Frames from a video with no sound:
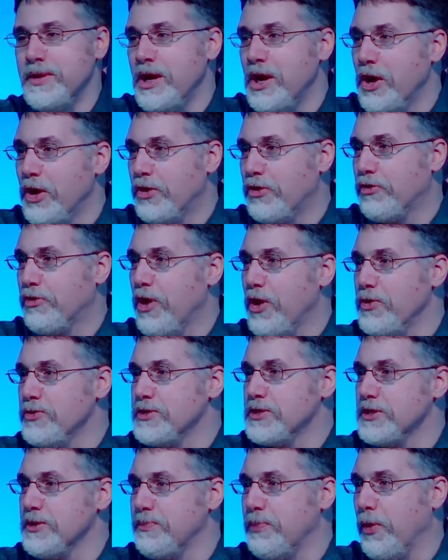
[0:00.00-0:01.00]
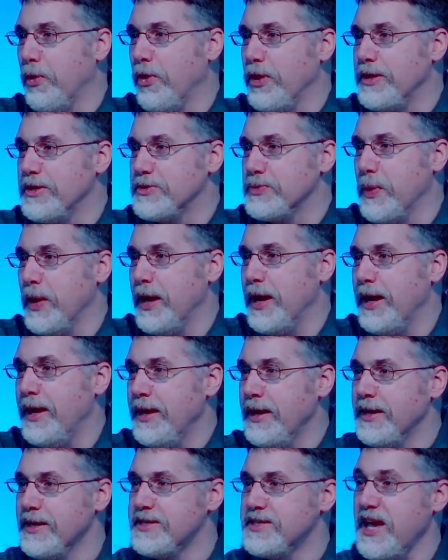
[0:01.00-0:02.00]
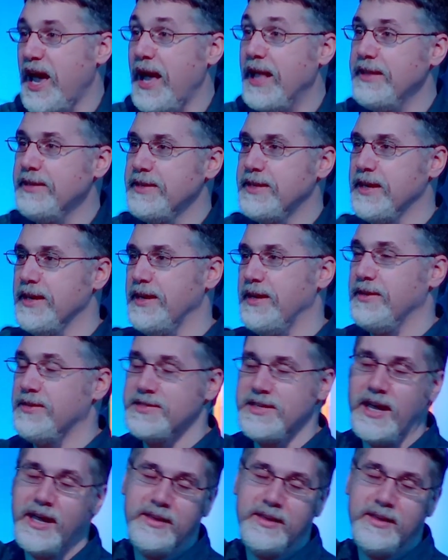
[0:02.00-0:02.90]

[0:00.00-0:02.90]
grow to the point where 10